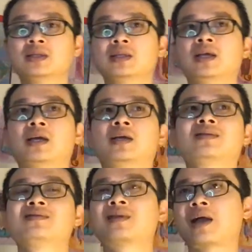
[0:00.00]

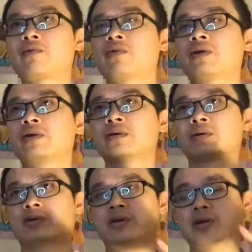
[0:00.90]
had diarrhea,
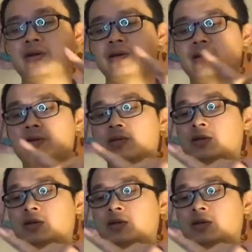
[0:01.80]
had